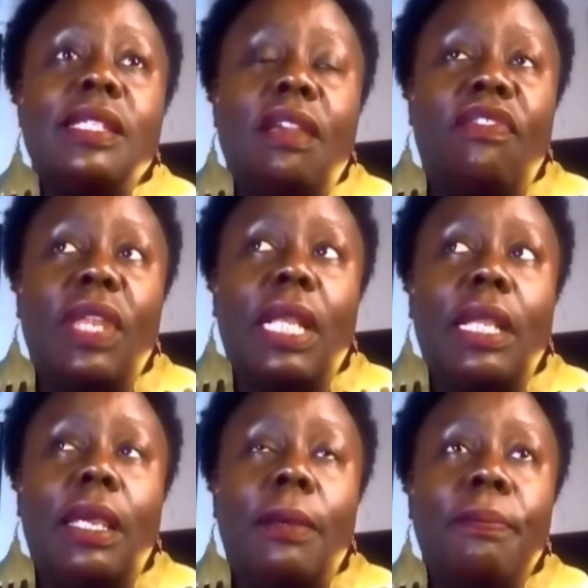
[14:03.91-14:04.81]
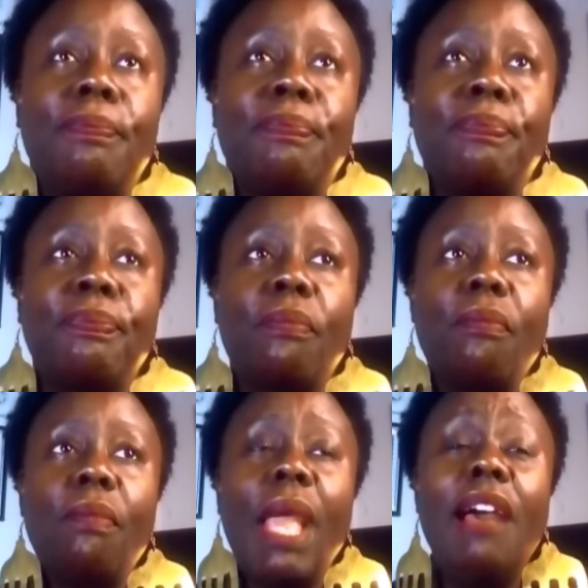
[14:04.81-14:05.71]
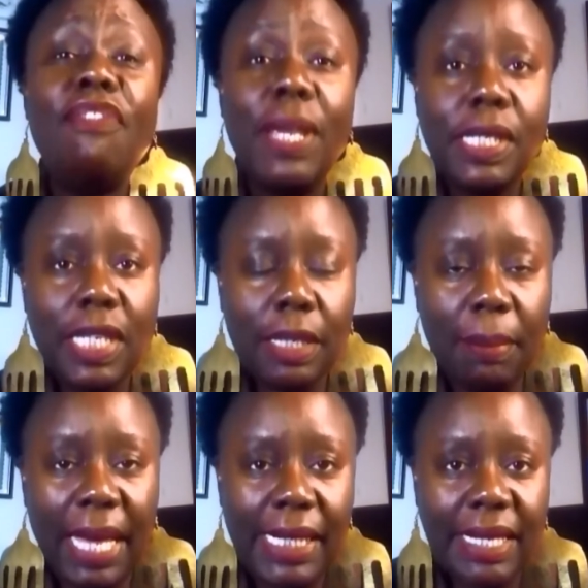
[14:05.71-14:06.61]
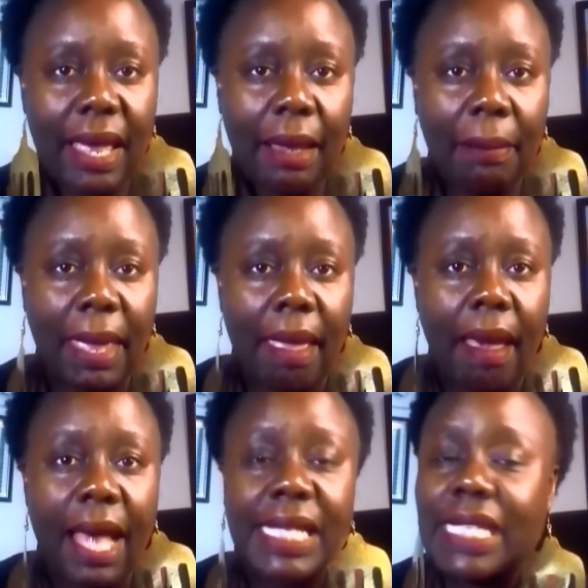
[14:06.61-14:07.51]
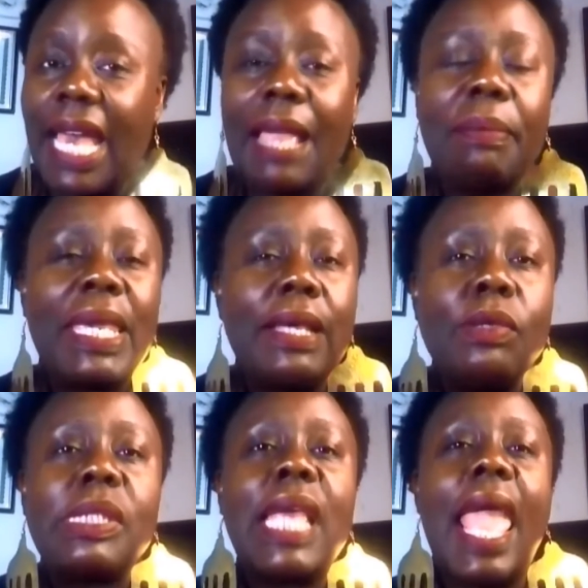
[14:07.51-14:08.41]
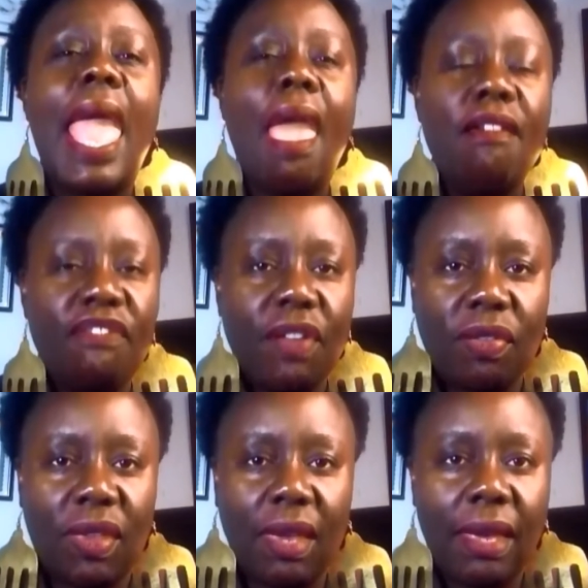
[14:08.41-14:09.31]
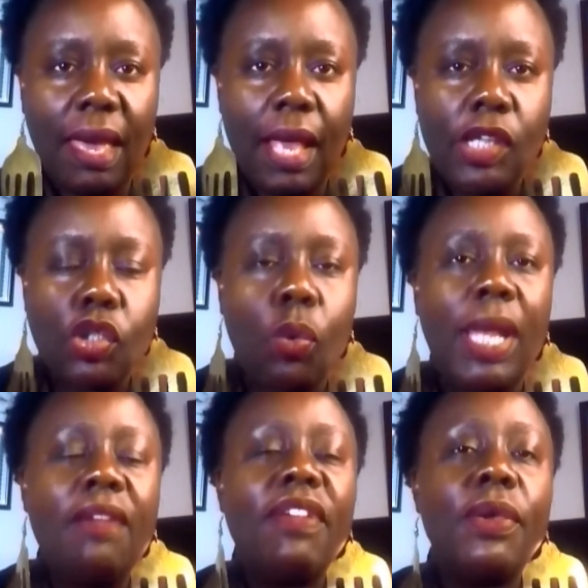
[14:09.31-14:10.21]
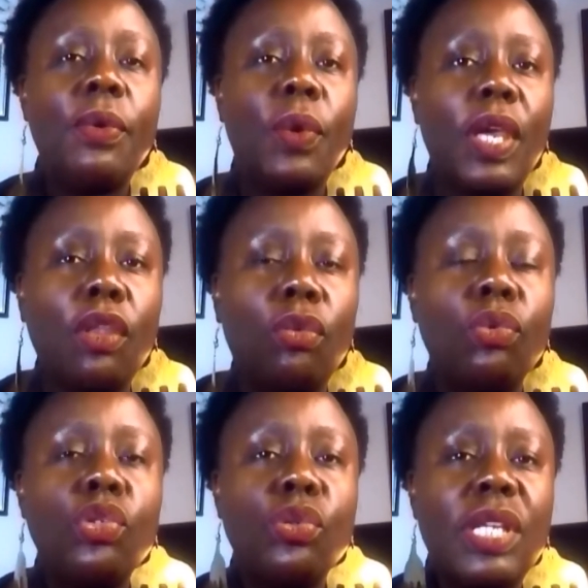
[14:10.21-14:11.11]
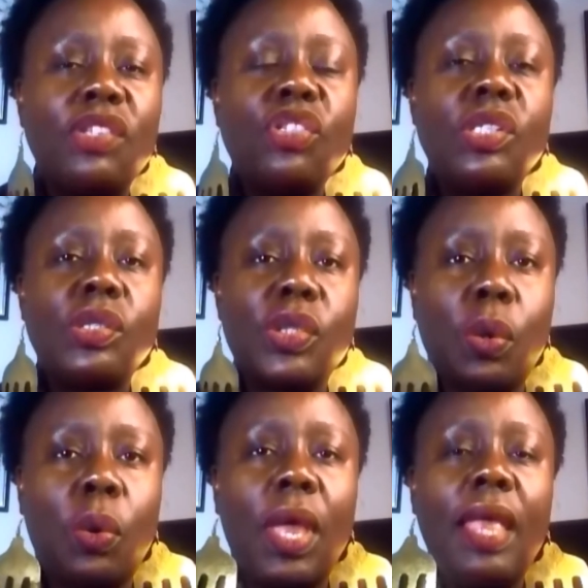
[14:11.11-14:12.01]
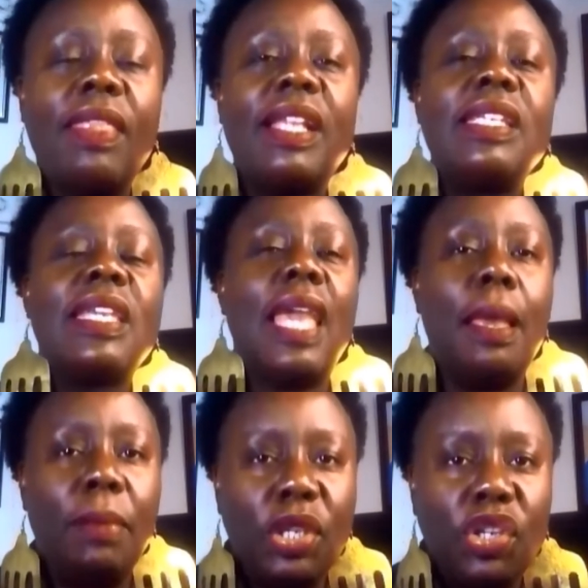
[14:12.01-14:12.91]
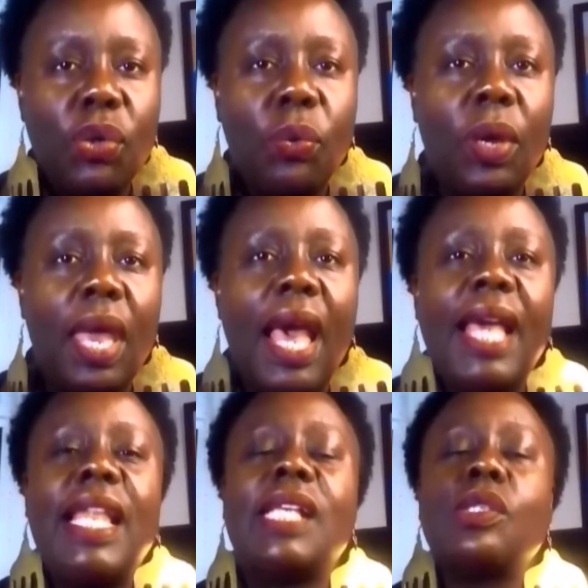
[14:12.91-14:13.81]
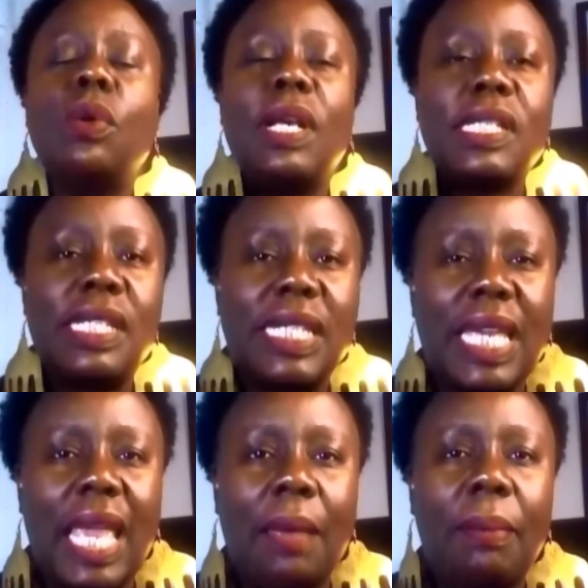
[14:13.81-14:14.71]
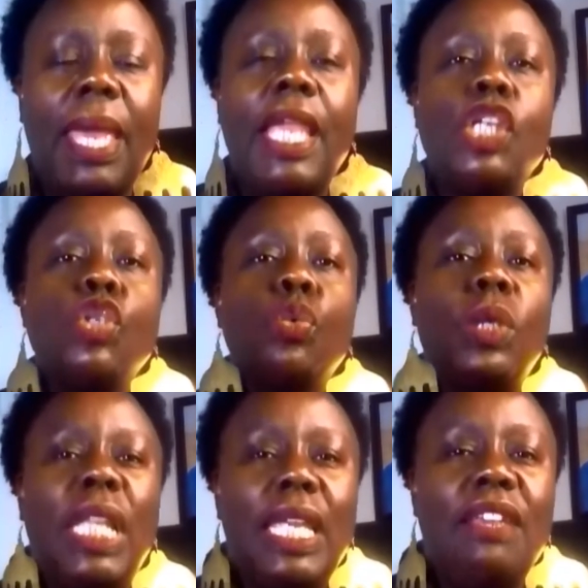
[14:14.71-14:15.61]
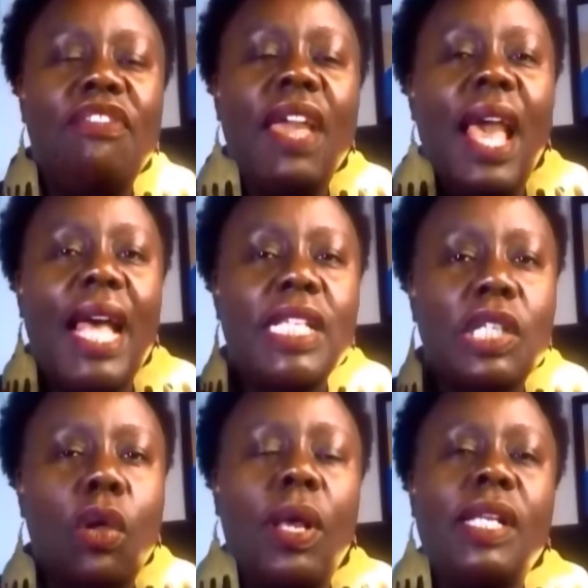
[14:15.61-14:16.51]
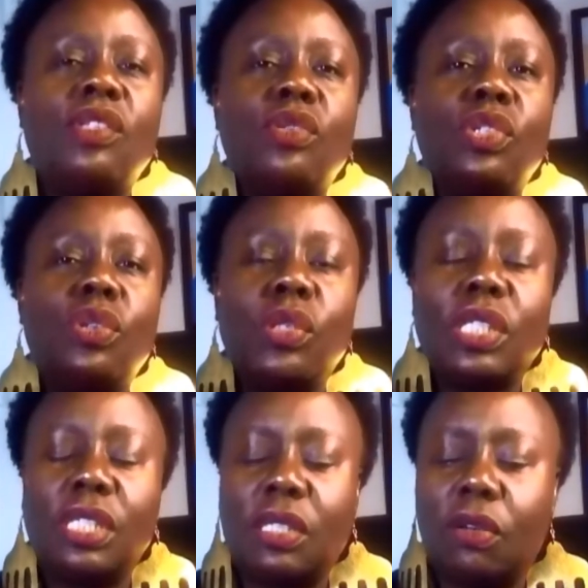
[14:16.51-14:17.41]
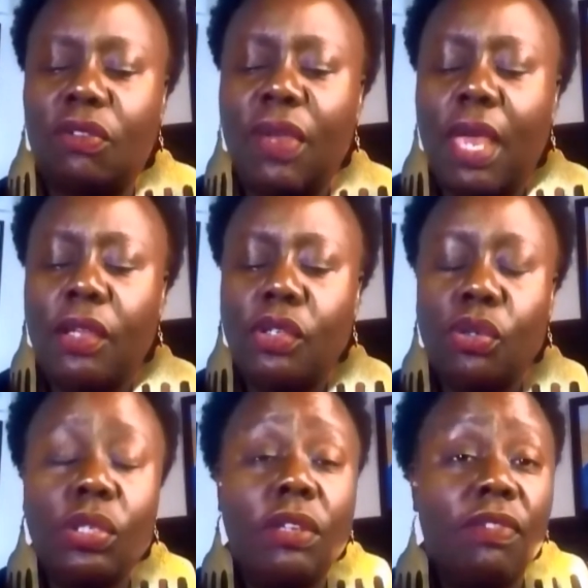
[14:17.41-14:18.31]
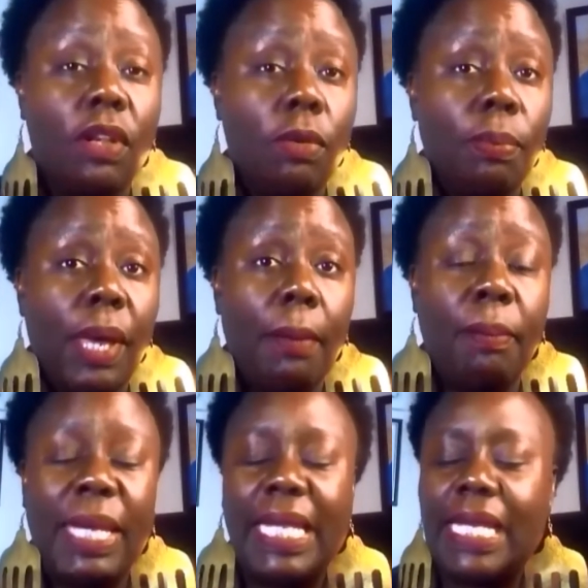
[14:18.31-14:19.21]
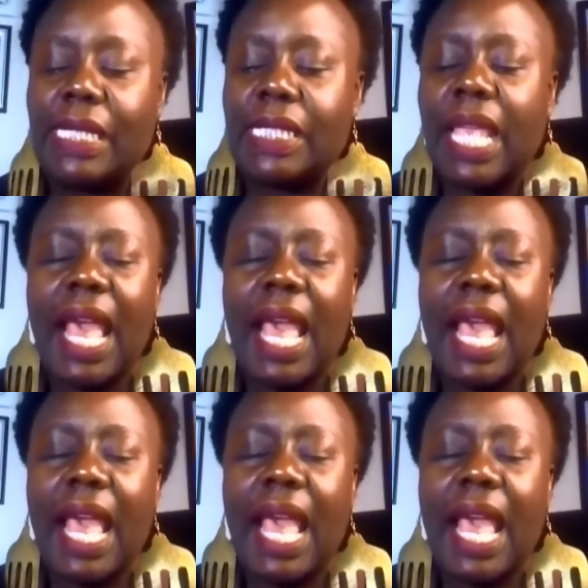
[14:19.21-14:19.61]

definitely affected by time, and time kills everything. So whatever you're going through today, just know that it came in you, and as long as it came, it will leave. As long as you don't dissolve, you don't develop meanings,